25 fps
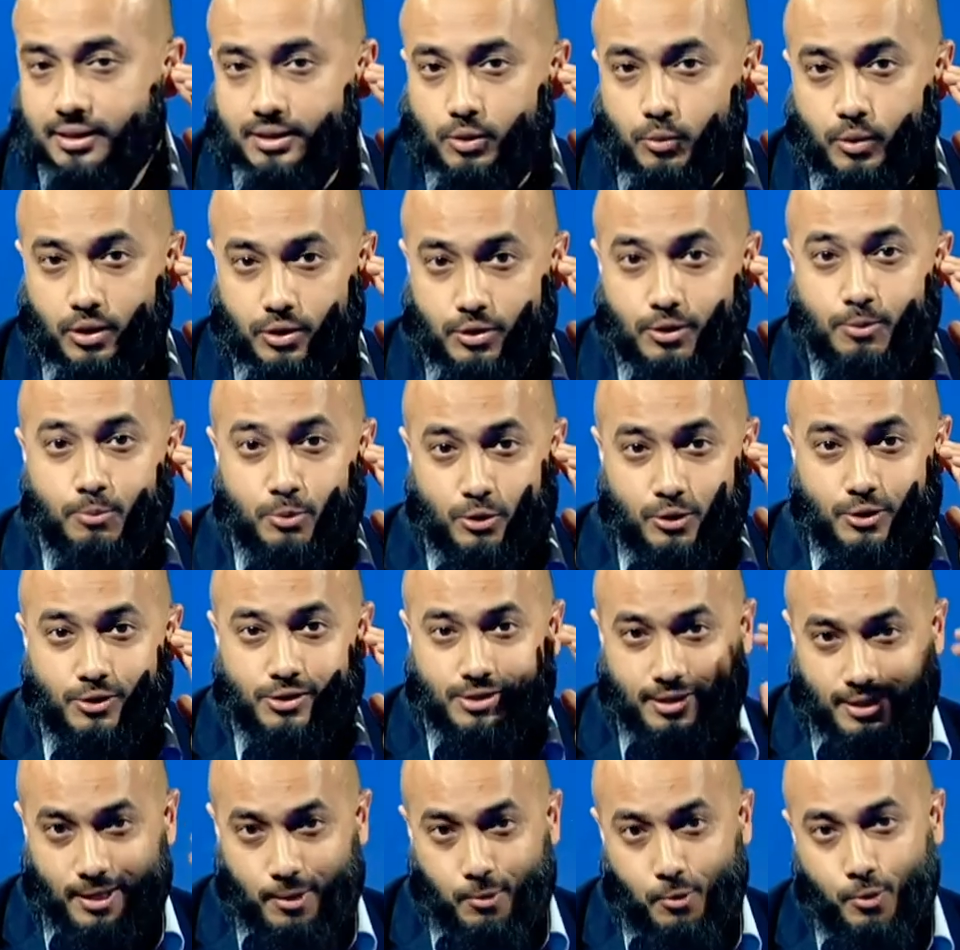word to the
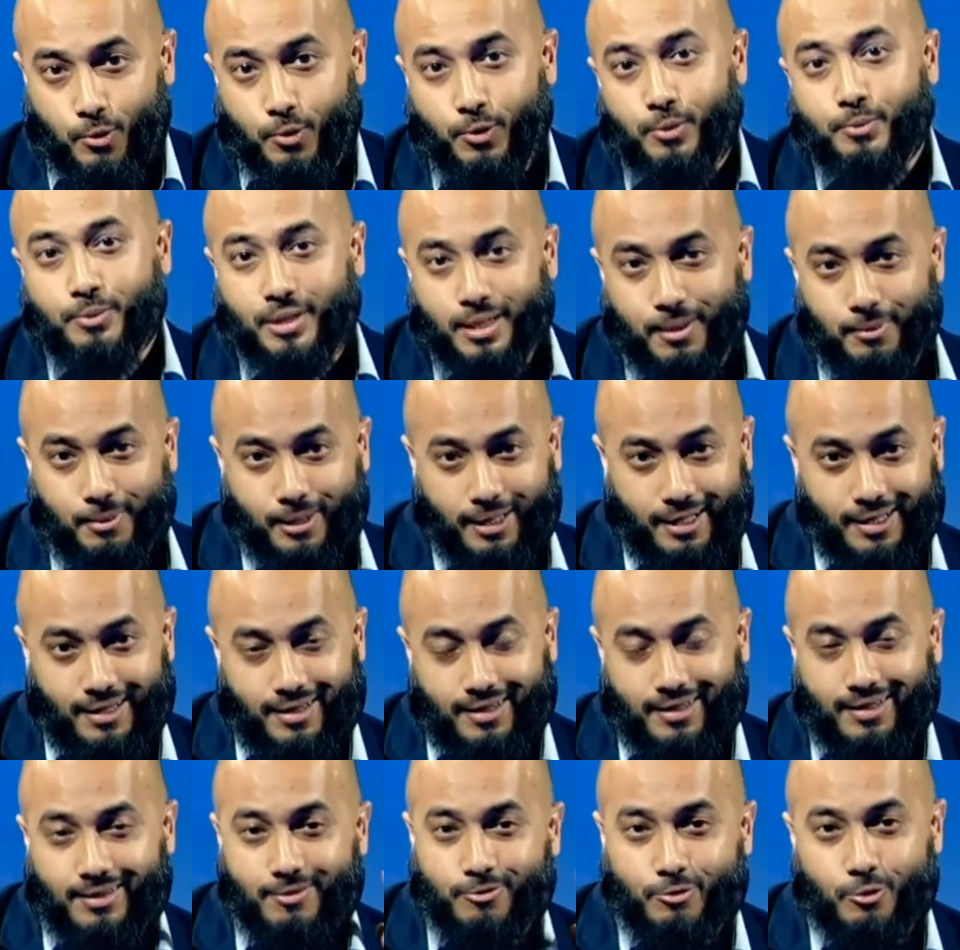producer that we will be coming
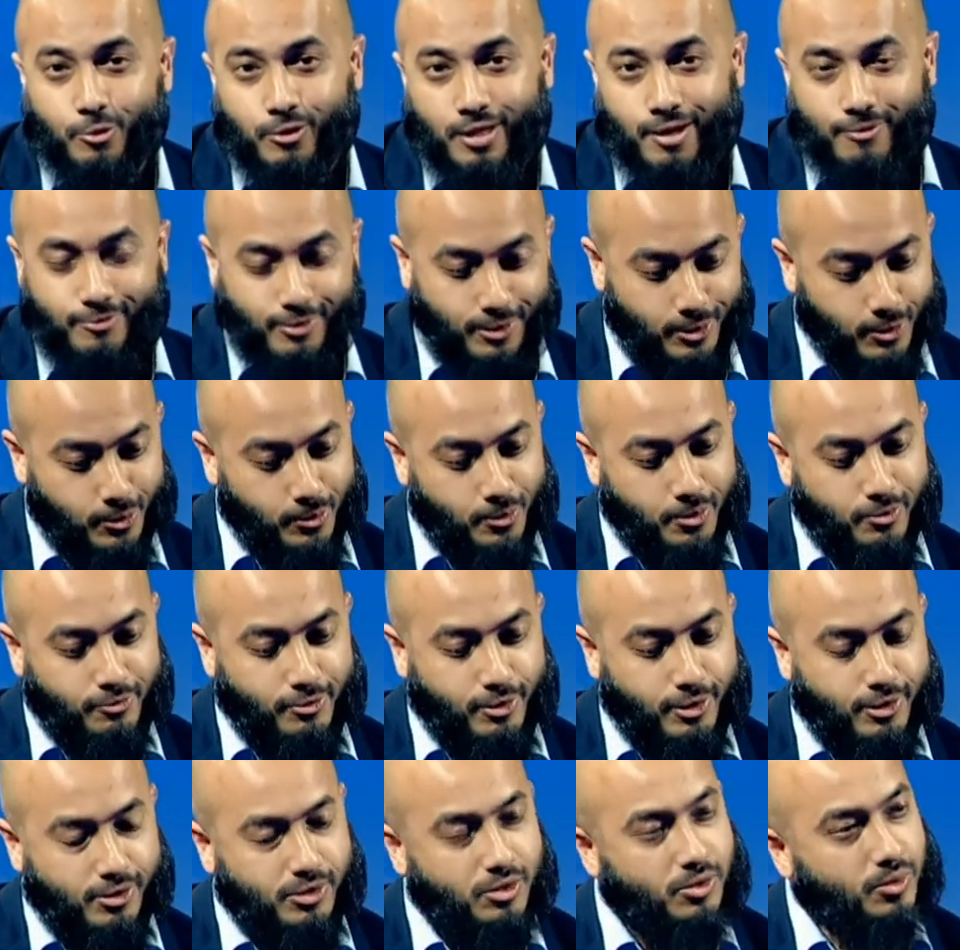for that video
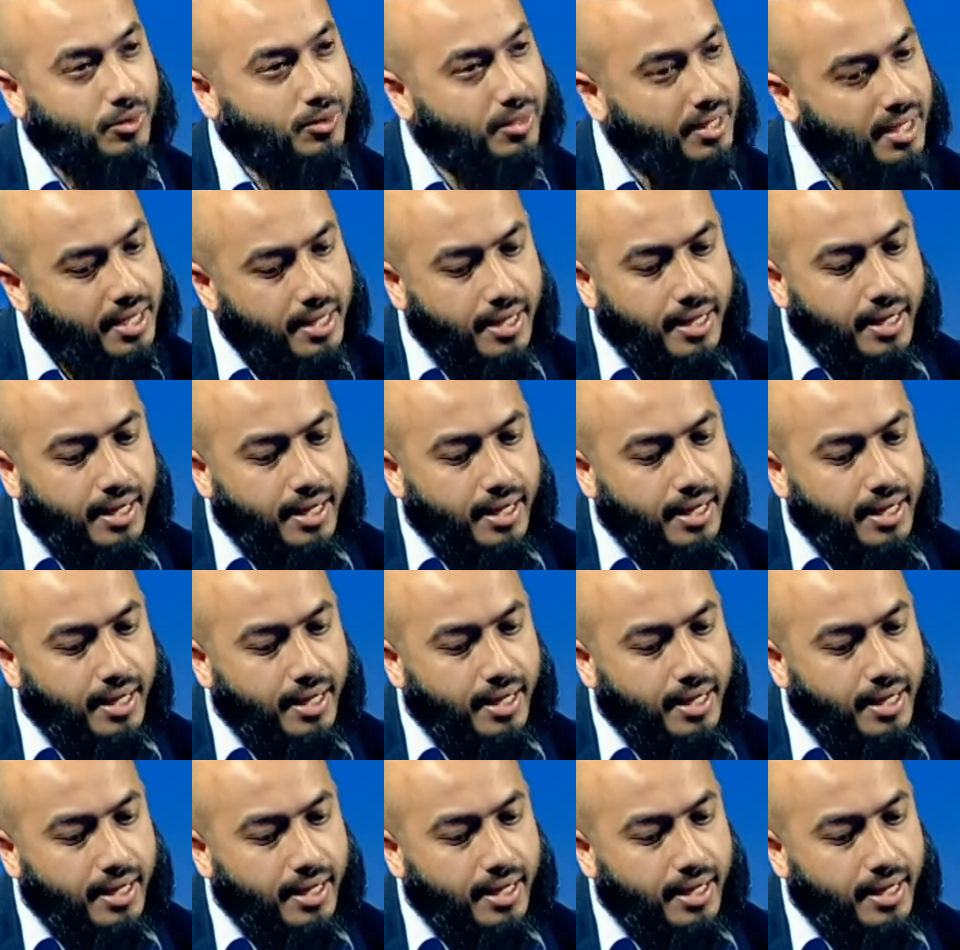very soon.